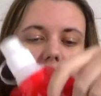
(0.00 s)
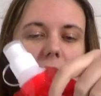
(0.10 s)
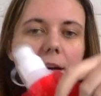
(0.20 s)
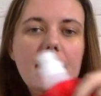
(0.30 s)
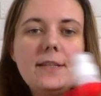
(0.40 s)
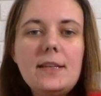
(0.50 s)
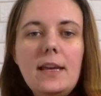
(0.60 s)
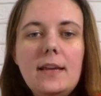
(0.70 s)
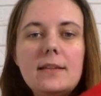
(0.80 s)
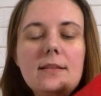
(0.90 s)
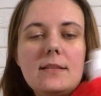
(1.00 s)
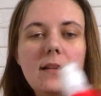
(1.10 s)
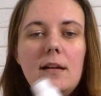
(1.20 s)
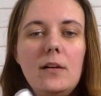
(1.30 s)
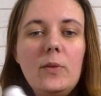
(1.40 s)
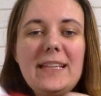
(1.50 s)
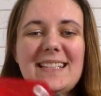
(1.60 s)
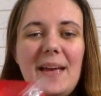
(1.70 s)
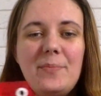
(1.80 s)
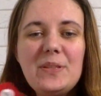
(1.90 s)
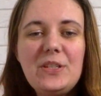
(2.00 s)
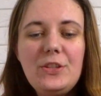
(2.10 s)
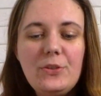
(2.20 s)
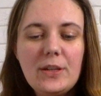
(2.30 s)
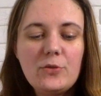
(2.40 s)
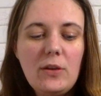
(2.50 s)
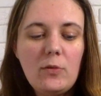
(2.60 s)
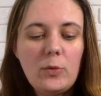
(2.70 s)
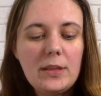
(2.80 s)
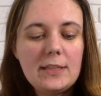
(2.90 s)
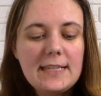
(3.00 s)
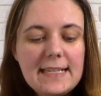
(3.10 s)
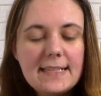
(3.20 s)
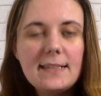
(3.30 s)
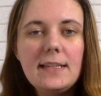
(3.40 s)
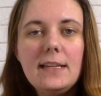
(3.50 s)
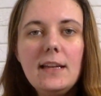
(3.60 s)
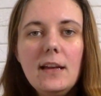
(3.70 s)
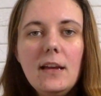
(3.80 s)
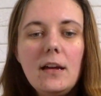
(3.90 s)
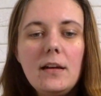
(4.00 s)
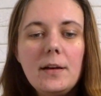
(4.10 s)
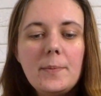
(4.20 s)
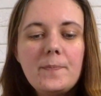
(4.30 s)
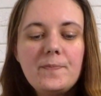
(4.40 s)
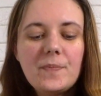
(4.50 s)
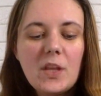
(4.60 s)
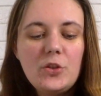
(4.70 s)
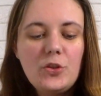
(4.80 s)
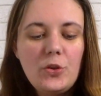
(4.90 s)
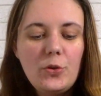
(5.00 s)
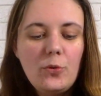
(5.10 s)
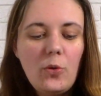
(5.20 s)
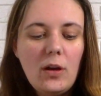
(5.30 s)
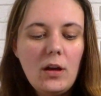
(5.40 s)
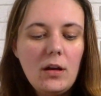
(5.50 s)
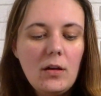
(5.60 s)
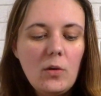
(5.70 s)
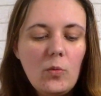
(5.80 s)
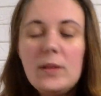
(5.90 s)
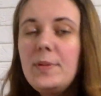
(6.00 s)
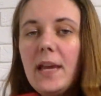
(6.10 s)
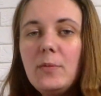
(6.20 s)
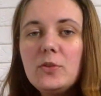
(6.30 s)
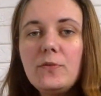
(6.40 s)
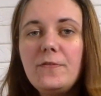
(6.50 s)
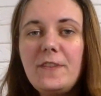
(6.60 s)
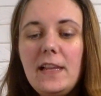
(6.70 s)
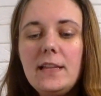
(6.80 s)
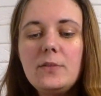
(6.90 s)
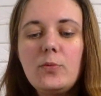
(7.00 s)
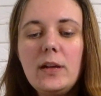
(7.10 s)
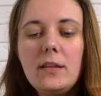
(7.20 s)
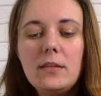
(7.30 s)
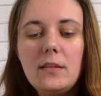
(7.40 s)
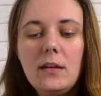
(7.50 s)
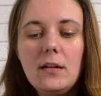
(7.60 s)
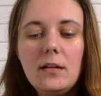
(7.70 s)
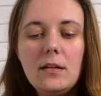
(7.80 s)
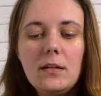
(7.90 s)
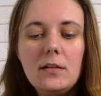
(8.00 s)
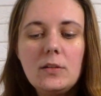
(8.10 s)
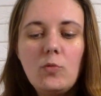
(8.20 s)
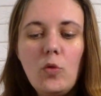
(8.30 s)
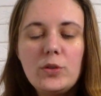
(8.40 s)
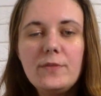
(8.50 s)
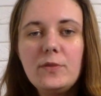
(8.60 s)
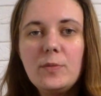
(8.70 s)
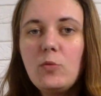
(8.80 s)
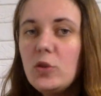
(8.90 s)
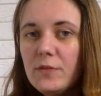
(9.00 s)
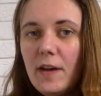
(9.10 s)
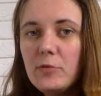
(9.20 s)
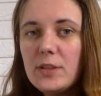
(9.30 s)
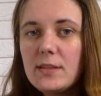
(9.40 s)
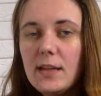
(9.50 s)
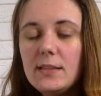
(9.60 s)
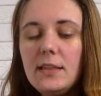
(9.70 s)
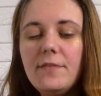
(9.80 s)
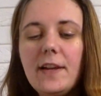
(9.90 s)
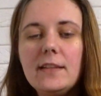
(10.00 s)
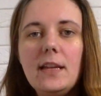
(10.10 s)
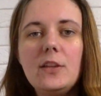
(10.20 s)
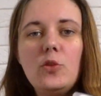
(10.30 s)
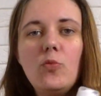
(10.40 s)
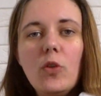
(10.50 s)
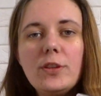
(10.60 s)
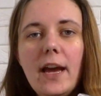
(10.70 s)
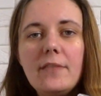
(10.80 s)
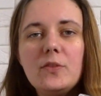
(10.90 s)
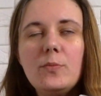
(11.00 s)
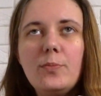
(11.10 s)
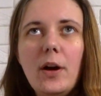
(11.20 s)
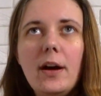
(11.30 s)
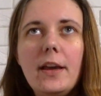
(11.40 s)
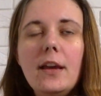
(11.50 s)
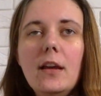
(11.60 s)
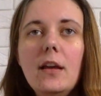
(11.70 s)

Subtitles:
light, it's when it's empty you can travel with it easily. You will be able to fill it with the water from the water fountains at the event, and you won't have to buy